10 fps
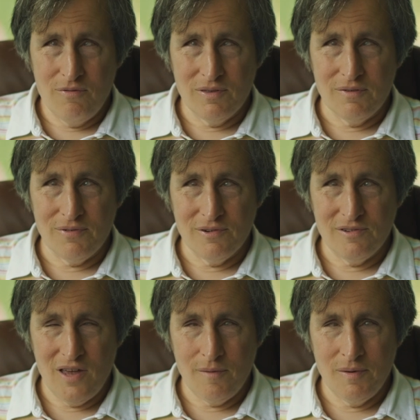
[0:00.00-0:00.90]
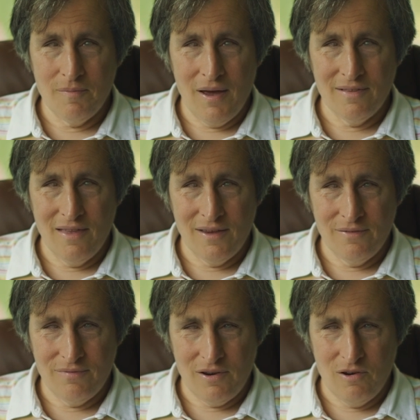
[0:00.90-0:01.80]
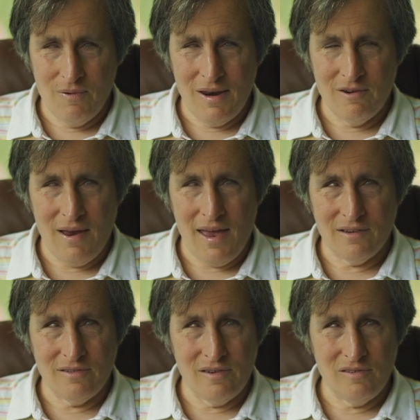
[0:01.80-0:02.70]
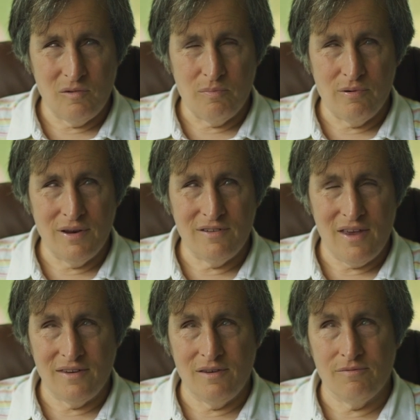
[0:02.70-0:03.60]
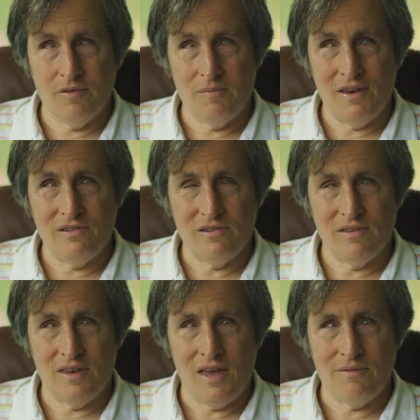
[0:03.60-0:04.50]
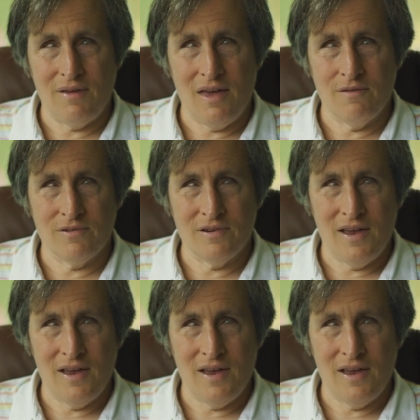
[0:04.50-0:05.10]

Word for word: for the first time in my life, greater access to print and information than I've ever